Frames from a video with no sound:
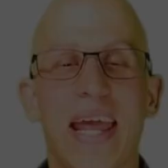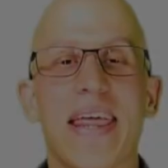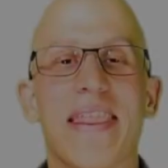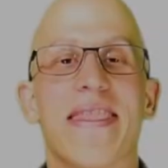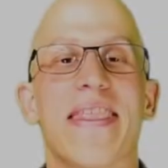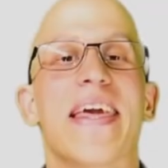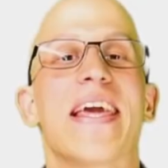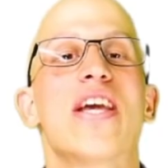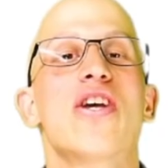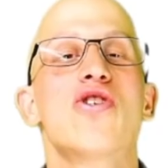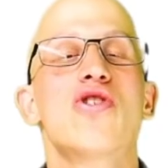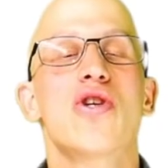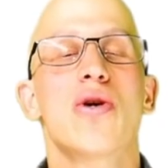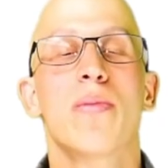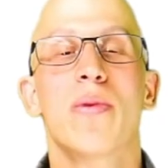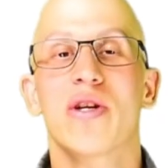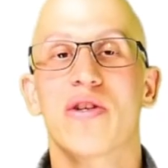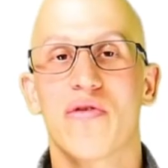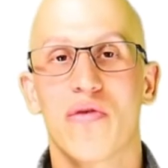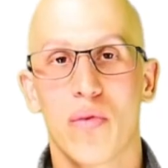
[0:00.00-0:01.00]
Hey, thank you
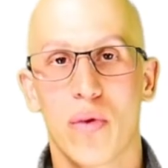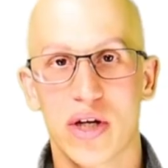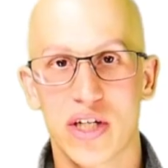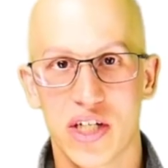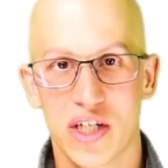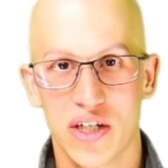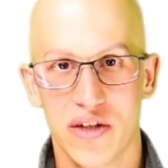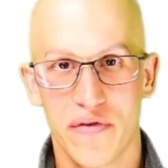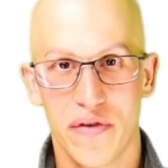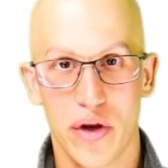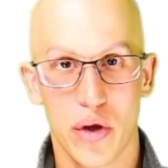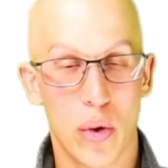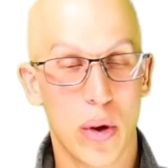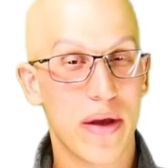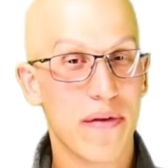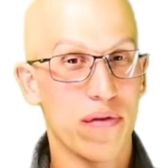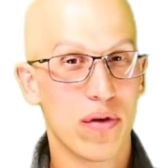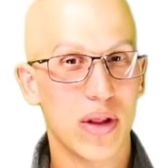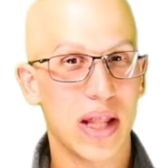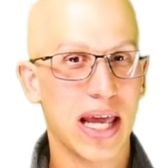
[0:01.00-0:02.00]
so much for watching this
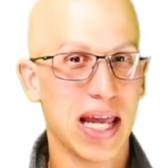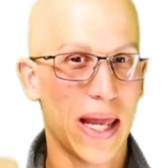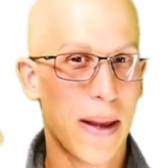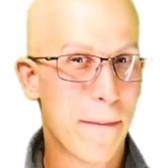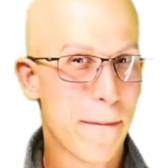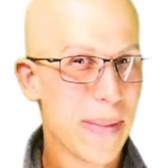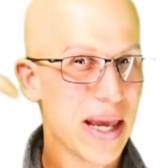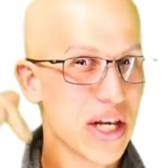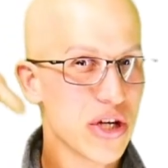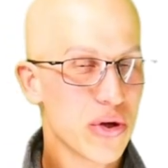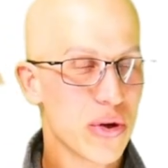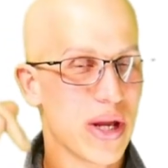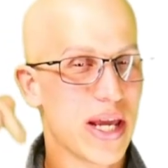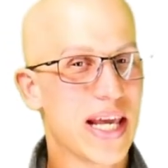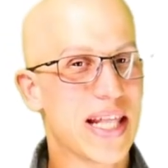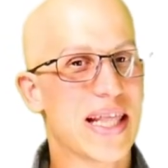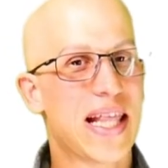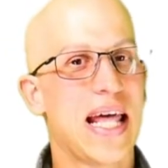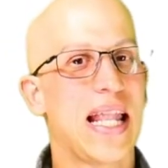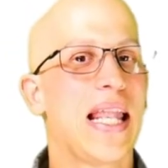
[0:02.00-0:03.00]
video. If you like it, make sure
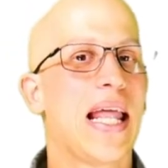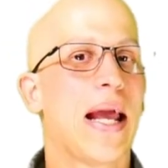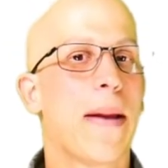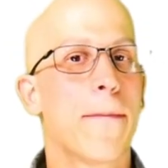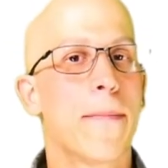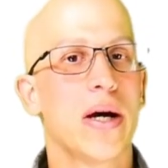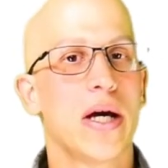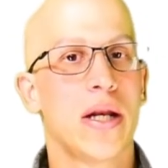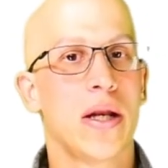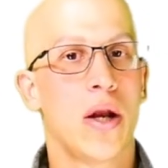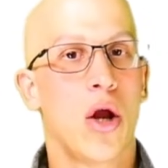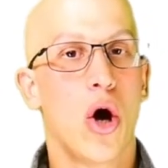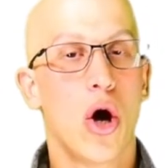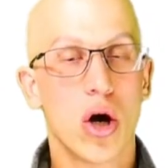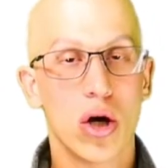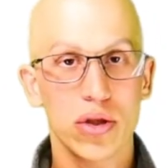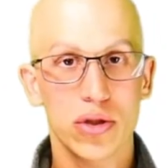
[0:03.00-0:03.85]
you hit that like button.